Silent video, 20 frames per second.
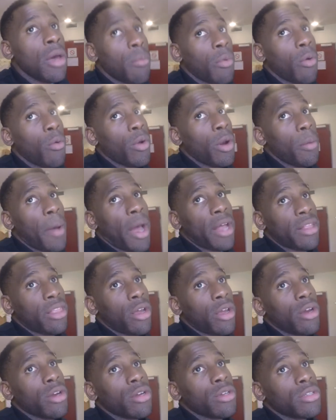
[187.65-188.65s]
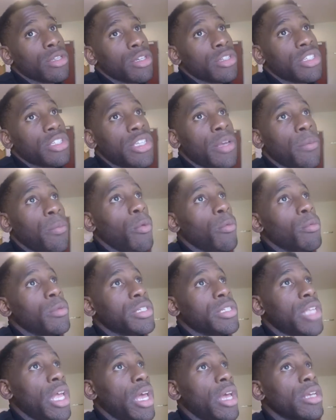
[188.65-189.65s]
but what about their simple
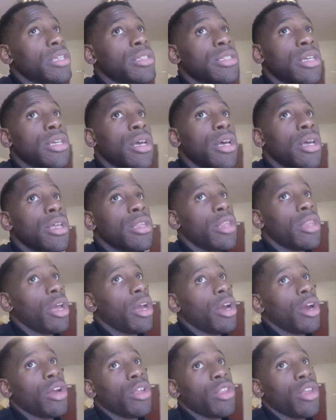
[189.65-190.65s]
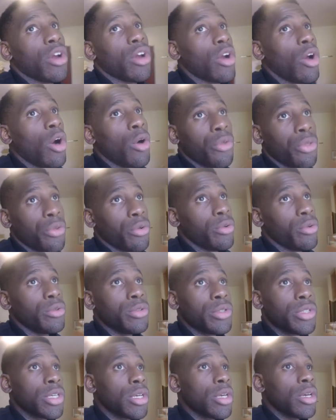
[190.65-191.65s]
mistakes, their
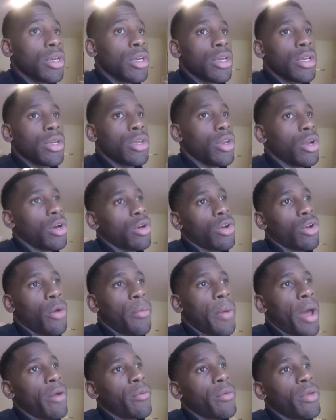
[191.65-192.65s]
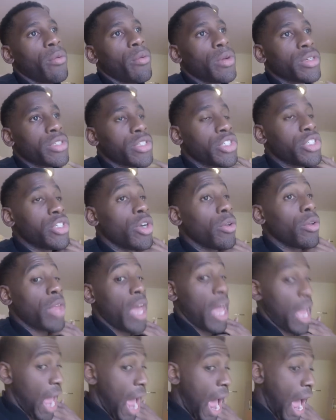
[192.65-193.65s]
go-throughs? You know, nobody really wants to show
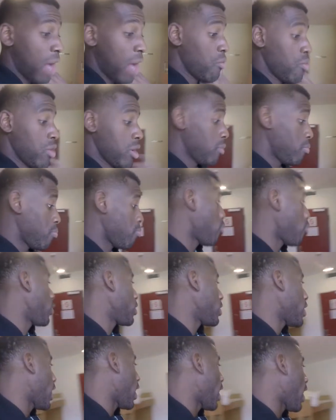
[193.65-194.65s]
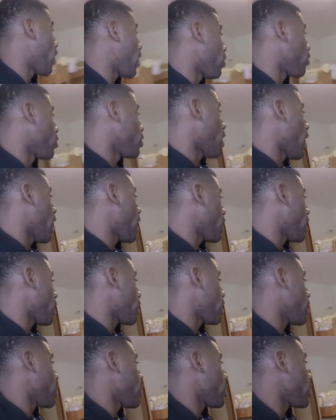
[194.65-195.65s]
that. I want to point that out. Like,
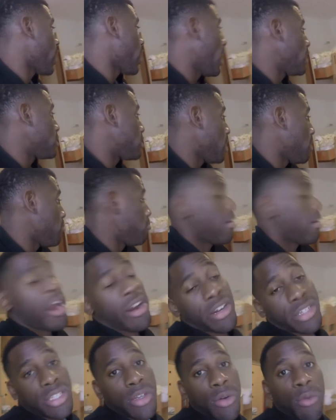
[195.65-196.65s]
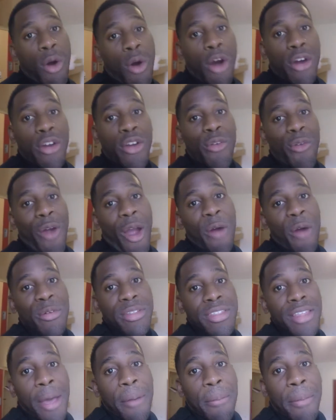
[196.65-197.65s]
that's embarrassing walking around with
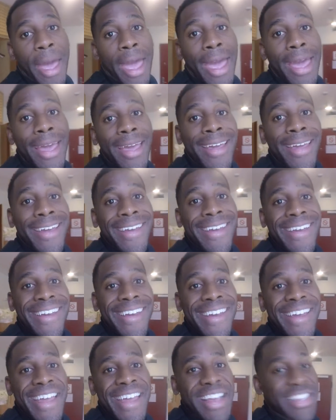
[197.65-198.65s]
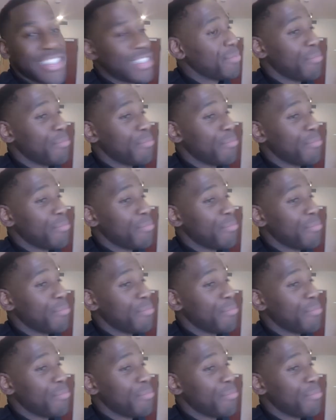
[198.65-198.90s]
that bag. It's